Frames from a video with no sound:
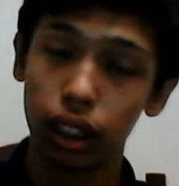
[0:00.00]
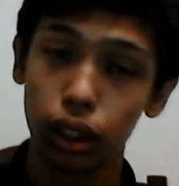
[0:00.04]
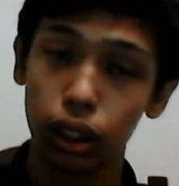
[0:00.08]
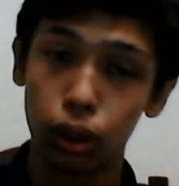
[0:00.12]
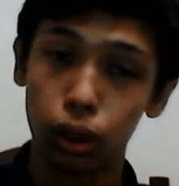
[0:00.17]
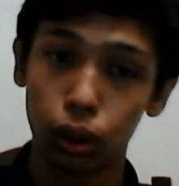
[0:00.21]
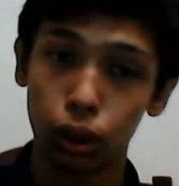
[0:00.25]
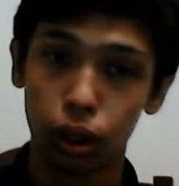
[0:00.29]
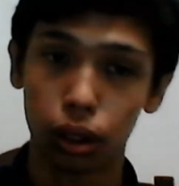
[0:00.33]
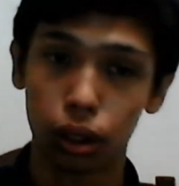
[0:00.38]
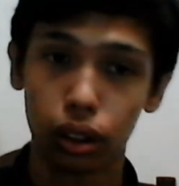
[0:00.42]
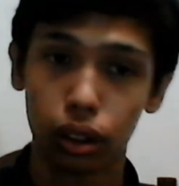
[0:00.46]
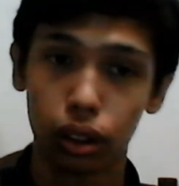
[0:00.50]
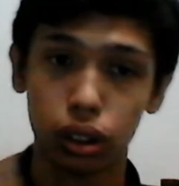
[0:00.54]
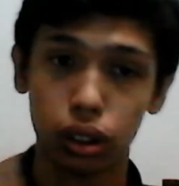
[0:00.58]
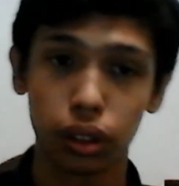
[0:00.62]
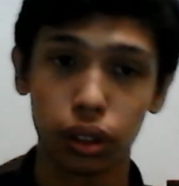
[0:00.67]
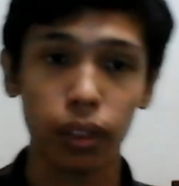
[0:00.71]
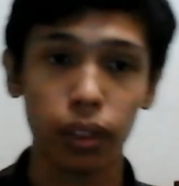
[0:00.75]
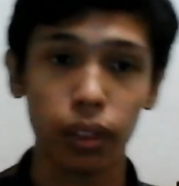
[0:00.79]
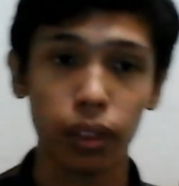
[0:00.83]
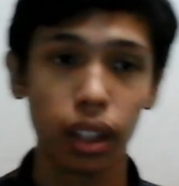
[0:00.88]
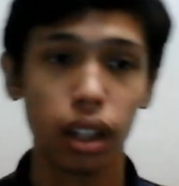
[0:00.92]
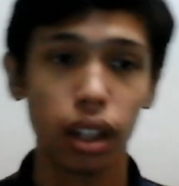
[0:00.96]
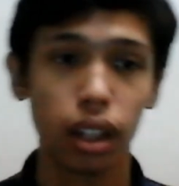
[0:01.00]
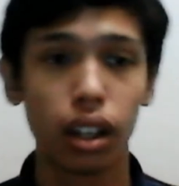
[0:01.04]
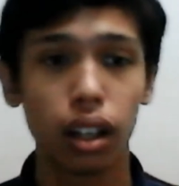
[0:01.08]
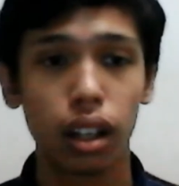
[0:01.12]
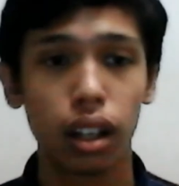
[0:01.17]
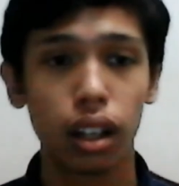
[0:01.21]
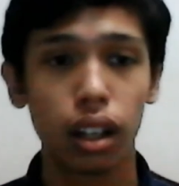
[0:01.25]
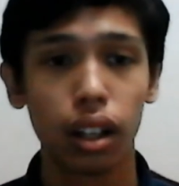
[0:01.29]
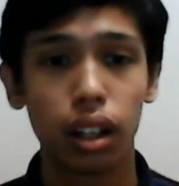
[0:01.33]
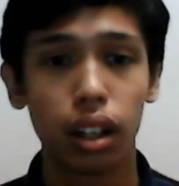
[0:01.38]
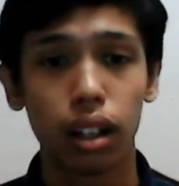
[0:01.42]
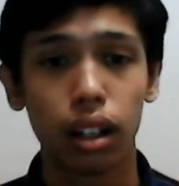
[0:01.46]
issue cost.
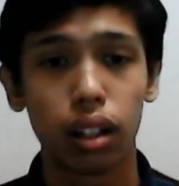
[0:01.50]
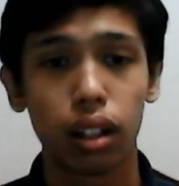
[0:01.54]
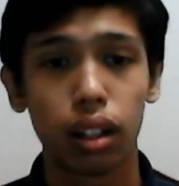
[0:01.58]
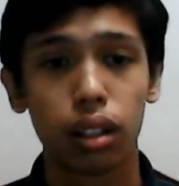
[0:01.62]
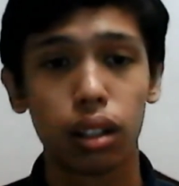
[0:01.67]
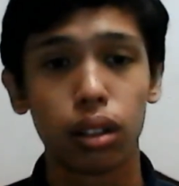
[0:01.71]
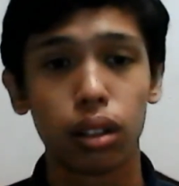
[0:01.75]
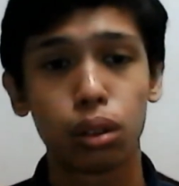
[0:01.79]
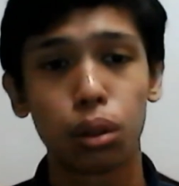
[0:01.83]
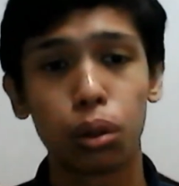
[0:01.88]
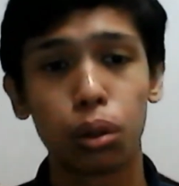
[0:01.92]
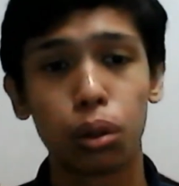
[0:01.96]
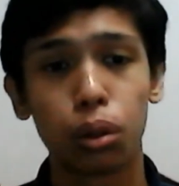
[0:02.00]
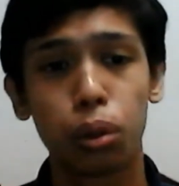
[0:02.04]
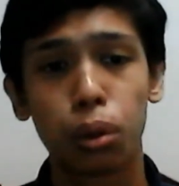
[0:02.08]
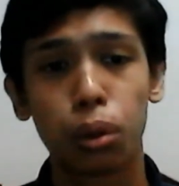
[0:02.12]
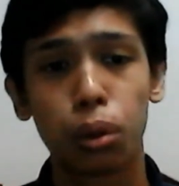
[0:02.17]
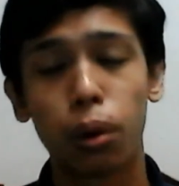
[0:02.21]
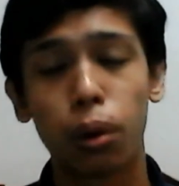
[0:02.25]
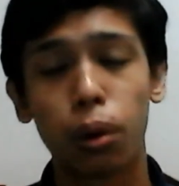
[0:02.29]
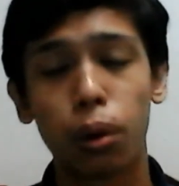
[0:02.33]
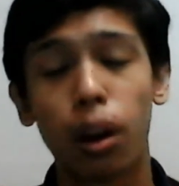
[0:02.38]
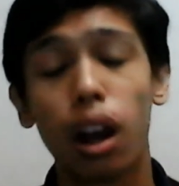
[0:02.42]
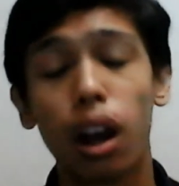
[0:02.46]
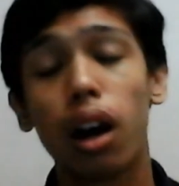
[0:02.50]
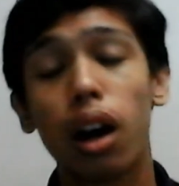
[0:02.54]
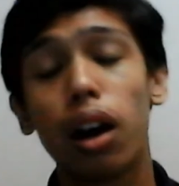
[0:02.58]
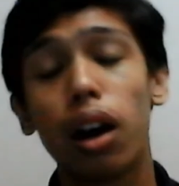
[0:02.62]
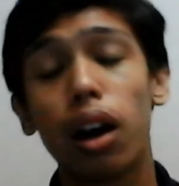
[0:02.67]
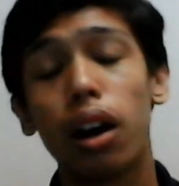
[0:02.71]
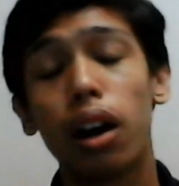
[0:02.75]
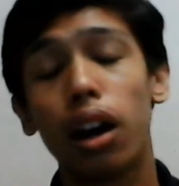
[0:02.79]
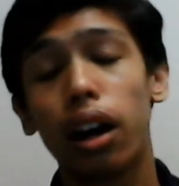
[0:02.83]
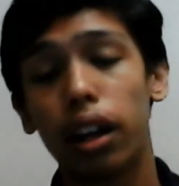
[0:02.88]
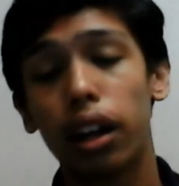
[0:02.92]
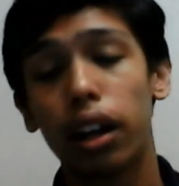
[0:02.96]
So
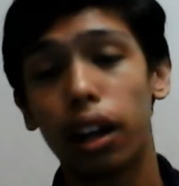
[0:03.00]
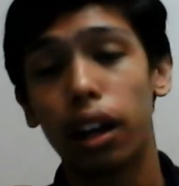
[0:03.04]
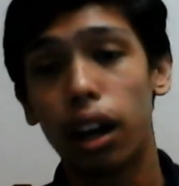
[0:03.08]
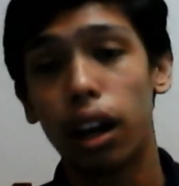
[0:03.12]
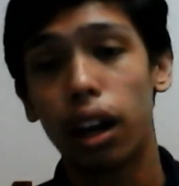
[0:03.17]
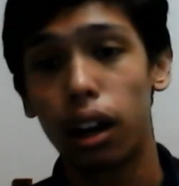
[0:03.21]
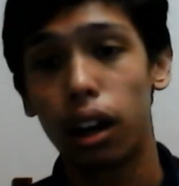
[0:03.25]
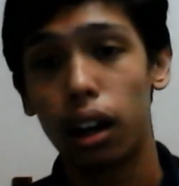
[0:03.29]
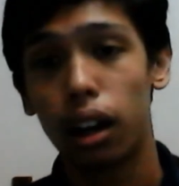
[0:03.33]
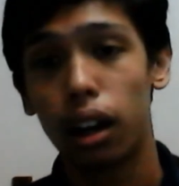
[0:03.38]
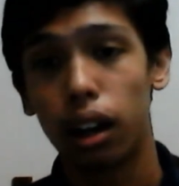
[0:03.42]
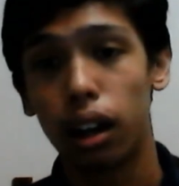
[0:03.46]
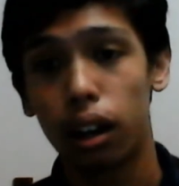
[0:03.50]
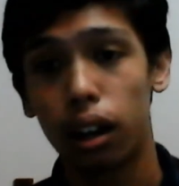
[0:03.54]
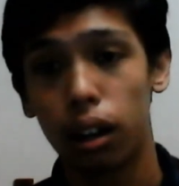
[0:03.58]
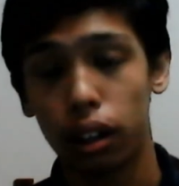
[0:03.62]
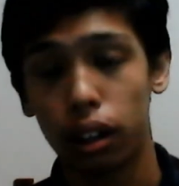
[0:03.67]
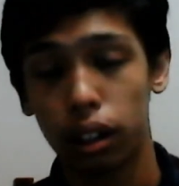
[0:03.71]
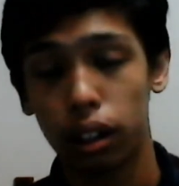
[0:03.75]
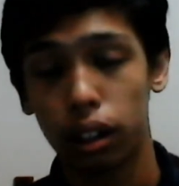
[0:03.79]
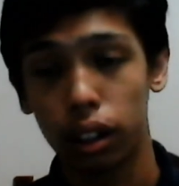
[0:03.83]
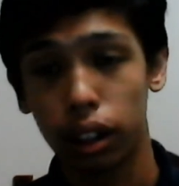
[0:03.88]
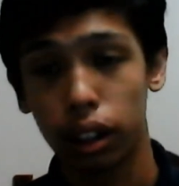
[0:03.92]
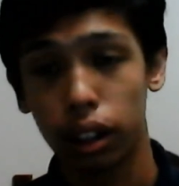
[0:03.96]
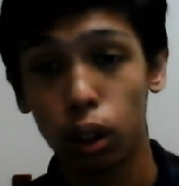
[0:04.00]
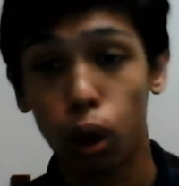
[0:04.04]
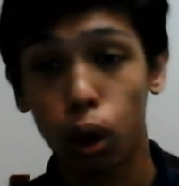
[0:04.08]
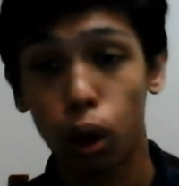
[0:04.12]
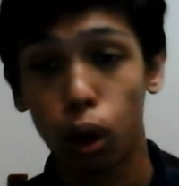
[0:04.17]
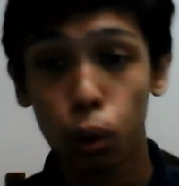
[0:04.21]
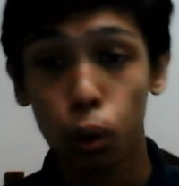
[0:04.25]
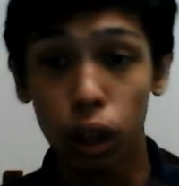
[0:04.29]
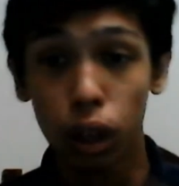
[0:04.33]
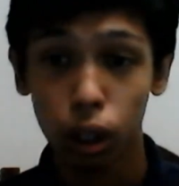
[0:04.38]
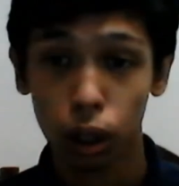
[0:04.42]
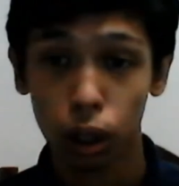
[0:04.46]
the
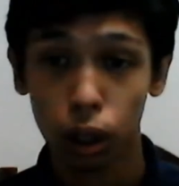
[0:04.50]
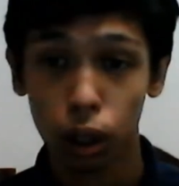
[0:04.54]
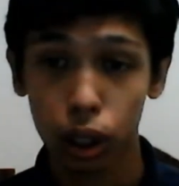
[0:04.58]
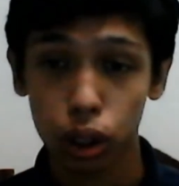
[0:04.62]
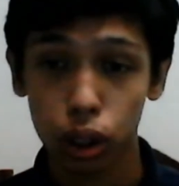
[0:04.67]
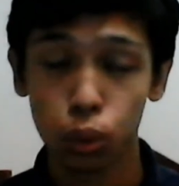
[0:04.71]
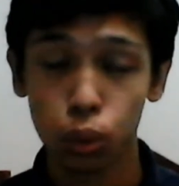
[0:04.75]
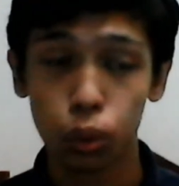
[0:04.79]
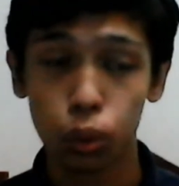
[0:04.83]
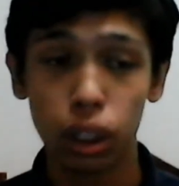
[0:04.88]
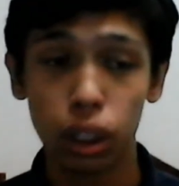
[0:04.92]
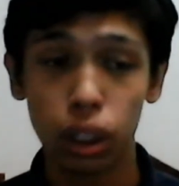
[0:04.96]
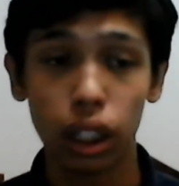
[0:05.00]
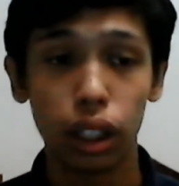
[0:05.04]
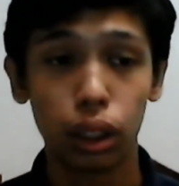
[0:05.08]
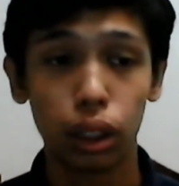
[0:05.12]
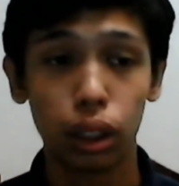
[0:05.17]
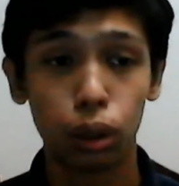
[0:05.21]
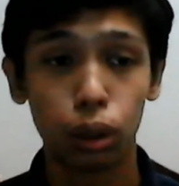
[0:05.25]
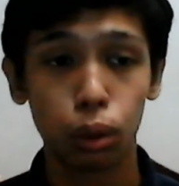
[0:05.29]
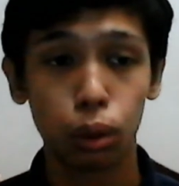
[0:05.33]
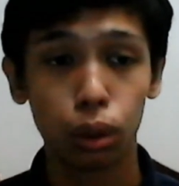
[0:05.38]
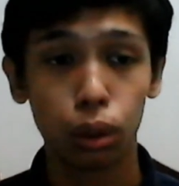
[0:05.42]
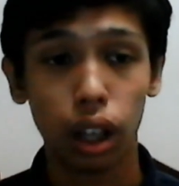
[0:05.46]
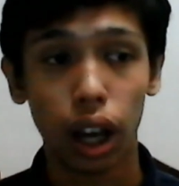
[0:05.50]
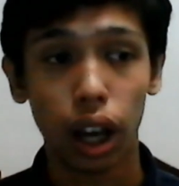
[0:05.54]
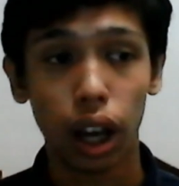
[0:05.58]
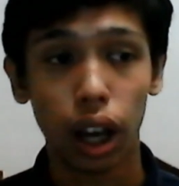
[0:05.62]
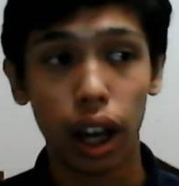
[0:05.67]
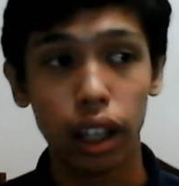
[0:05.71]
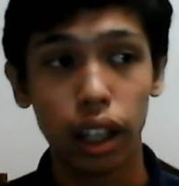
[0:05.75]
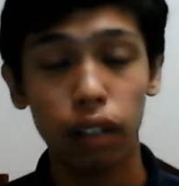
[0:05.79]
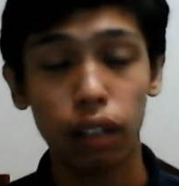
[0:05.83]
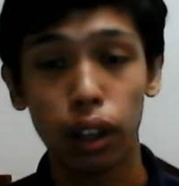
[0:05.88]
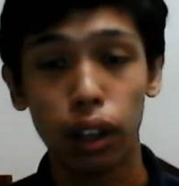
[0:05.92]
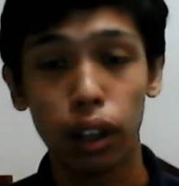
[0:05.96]
lower cost will lead to the
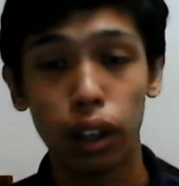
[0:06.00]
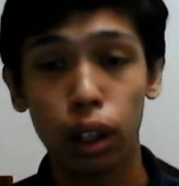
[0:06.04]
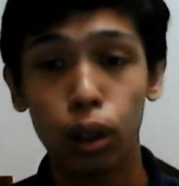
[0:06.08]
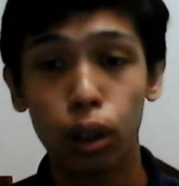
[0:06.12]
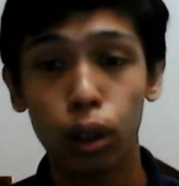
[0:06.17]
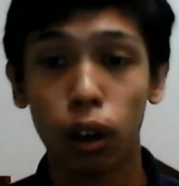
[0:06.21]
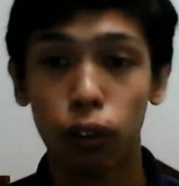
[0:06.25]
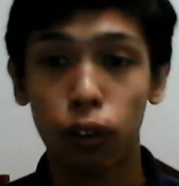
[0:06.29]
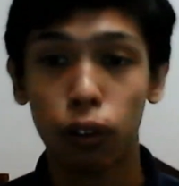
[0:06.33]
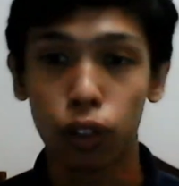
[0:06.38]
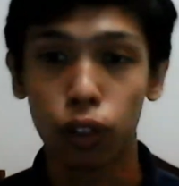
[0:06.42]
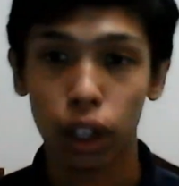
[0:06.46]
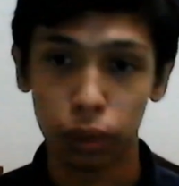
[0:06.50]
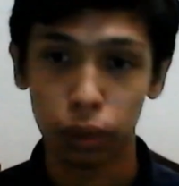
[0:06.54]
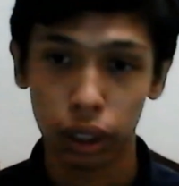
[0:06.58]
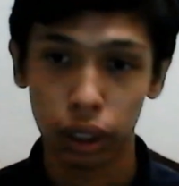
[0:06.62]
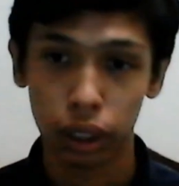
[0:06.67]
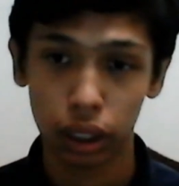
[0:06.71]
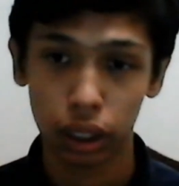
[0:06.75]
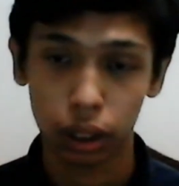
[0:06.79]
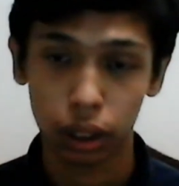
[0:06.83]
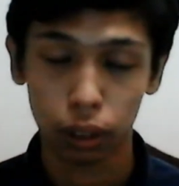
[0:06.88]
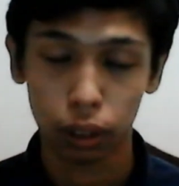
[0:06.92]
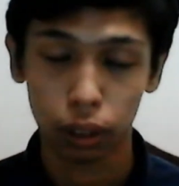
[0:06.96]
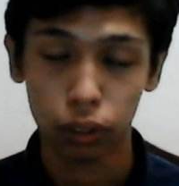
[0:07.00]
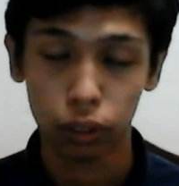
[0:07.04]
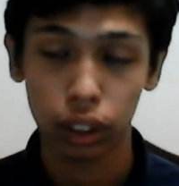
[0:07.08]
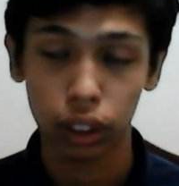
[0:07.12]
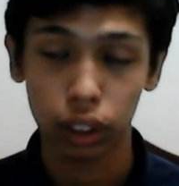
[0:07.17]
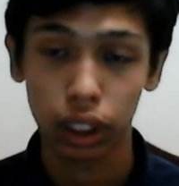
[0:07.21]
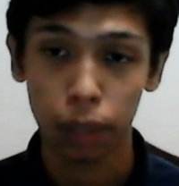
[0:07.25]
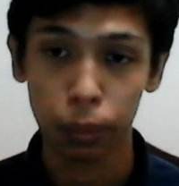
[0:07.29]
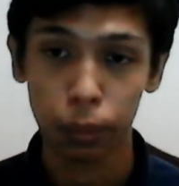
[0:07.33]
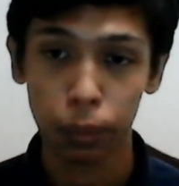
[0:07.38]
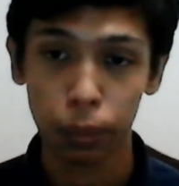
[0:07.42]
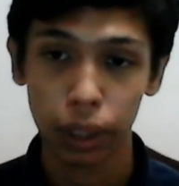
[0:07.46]
higher value of a
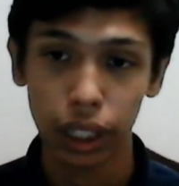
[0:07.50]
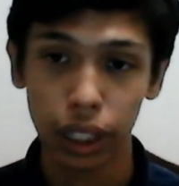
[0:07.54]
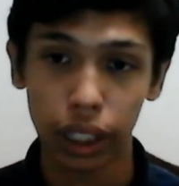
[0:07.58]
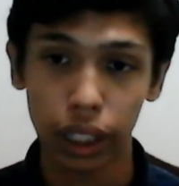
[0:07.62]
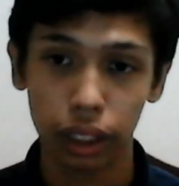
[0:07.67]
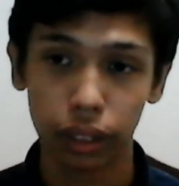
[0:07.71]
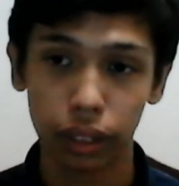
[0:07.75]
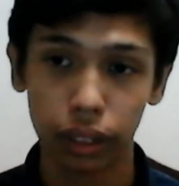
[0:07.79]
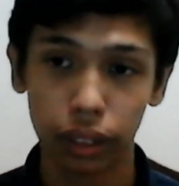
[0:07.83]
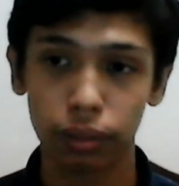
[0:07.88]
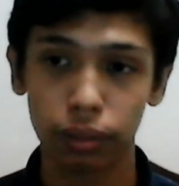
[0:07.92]
company.